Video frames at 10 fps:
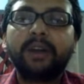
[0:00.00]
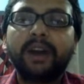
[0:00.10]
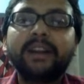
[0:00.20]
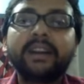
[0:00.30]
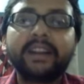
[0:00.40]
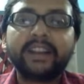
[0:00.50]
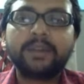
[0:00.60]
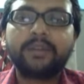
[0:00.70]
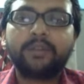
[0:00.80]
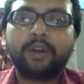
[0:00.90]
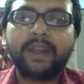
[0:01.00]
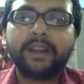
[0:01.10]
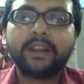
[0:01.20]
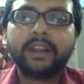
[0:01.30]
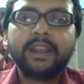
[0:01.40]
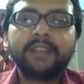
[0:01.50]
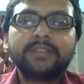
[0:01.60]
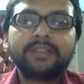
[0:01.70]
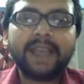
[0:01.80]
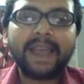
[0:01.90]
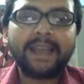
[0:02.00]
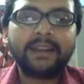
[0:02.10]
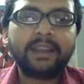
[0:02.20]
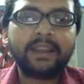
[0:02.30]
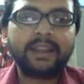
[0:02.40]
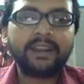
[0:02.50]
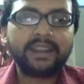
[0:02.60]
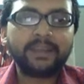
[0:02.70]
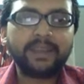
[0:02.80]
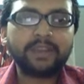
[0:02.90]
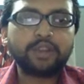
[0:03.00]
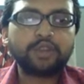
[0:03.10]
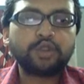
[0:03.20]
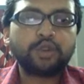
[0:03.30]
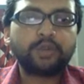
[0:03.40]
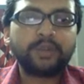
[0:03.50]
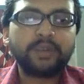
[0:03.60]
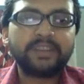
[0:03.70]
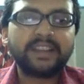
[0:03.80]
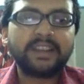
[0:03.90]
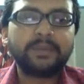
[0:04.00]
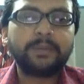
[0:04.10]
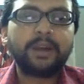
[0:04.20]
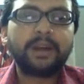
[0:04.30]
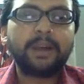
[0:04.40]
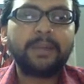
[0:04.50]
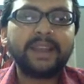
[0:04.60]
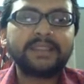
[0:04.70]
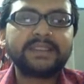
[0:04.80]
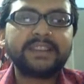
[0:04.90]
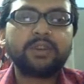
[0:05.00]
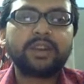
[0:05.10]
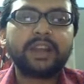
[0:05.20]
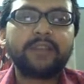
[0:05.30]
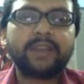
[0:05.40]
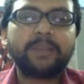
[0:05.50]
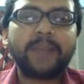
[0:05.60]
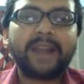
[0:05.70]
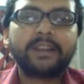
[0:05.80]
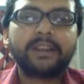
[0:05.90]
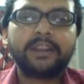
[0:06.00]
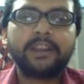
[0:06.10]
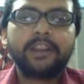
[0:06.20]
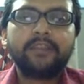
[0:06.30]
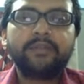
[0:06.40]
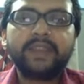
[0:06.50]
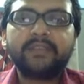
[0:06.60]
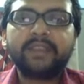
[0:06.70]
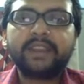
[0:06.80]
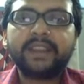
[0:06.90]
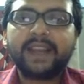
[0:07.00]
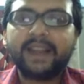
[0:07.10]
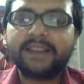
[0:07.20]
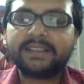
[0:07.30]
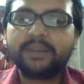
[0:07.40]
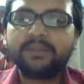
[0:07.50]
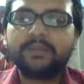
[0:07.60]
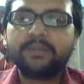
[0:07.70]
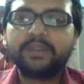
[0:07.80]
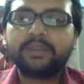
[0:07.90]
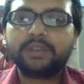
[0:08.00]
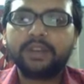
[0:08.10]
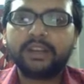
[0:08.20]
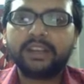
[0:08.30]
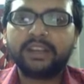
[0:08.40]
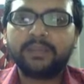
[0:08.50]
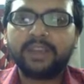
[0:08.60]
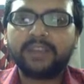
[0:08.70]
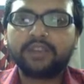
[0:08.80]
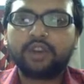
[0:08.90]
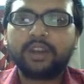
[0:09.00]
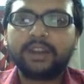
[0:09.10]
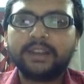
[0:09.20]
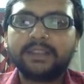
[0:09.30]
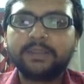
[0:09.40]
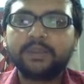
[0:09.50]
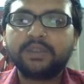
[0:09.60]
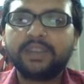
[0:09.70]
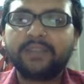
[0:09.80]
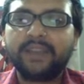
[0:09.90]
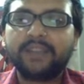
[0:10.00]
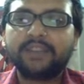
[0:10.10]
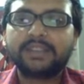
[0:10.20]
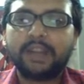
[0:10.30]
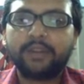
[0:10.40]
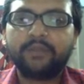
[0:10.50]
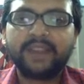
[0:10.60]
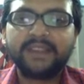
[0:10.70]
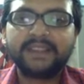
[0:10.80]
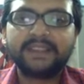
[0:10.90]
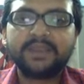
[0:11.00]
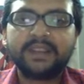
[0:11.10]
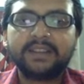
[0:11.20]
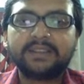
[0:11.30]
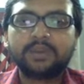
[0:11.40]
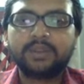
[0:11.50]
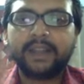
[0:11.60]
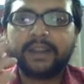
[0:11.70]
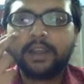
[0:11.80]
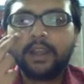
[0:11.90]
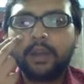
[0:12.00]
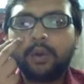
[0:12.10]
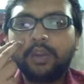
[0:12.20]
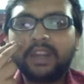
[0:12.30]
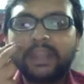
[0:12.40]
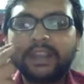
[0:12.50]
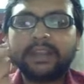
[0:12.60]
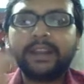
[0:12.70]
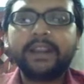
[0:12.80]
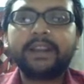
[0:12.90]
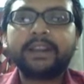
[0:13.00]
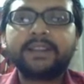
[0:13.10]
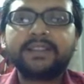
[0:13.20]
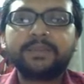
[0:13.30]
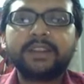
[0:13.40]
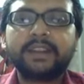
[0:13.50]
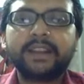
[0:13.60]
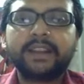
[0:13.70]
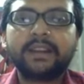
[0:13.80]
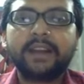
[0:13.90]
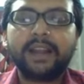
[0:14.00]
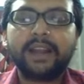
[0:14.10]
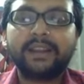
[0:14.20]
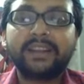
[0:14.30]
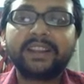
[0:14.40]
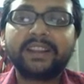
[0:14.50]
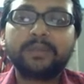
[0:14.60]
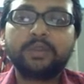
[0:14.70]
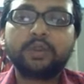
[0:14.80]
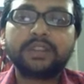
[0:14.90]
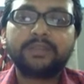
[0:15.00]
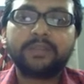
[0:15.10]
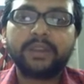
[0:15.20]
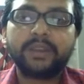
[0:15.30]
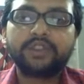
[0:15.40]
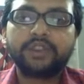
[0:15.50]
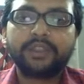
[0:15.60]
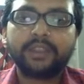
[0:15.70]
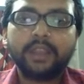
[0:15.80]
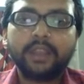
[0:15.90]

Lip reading: unreadable format. And in image also we basically apply steganographic pattern where we can hide some information in image or in music files or sound files as well, so that only intended recipient can decrypt those information.